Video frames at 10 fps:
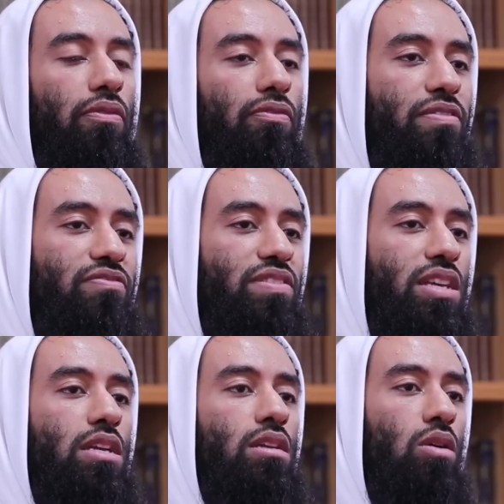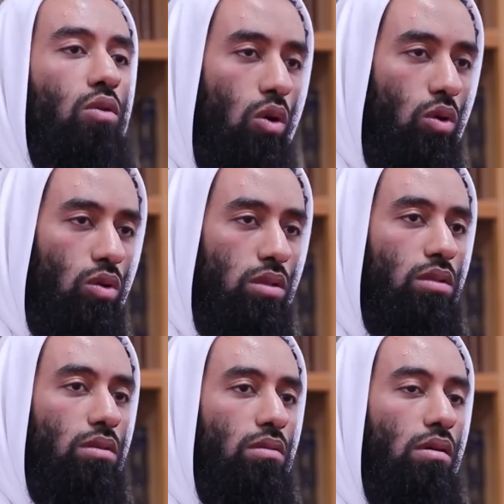a 15 year
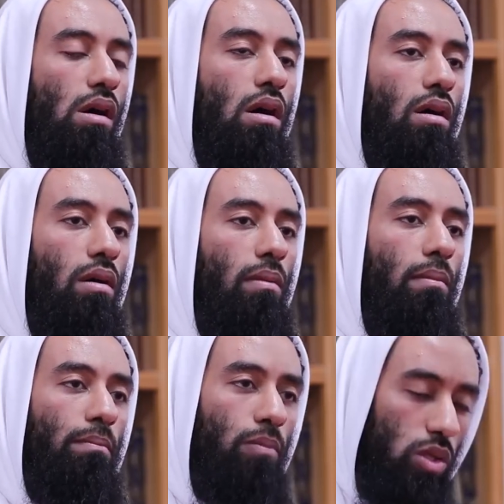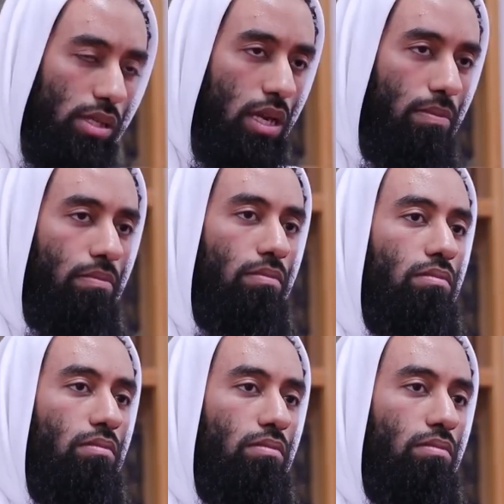old Muslim,